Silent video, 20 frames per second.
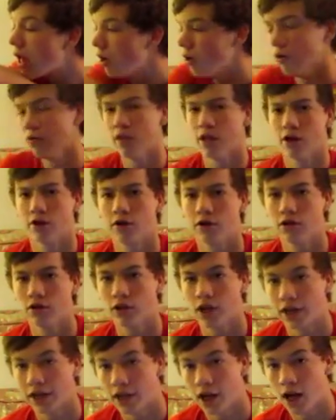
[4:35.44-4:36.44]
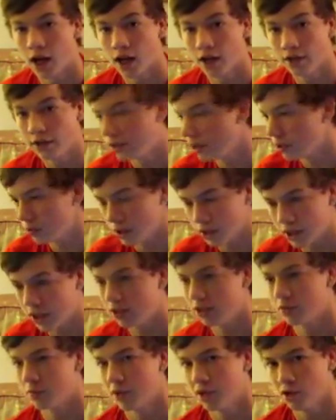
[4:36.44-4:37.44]
Who the hell do I look like? God? No, I can't
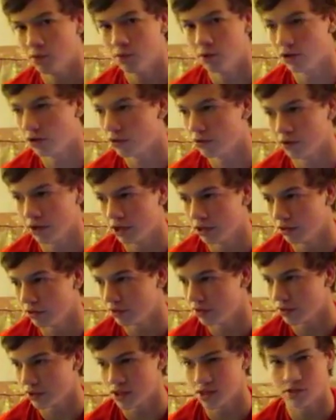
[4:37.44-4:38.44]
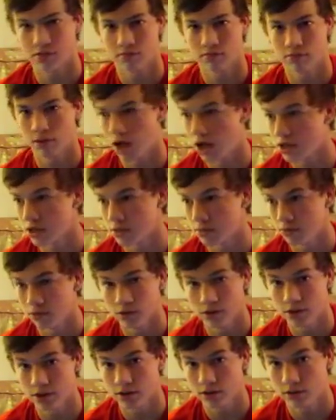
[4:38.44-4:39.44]
lick my elbow. I don't even think that's possible,
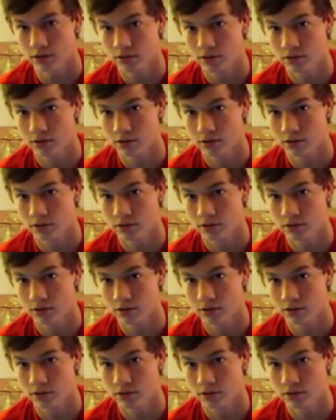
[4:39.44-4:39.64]
is it?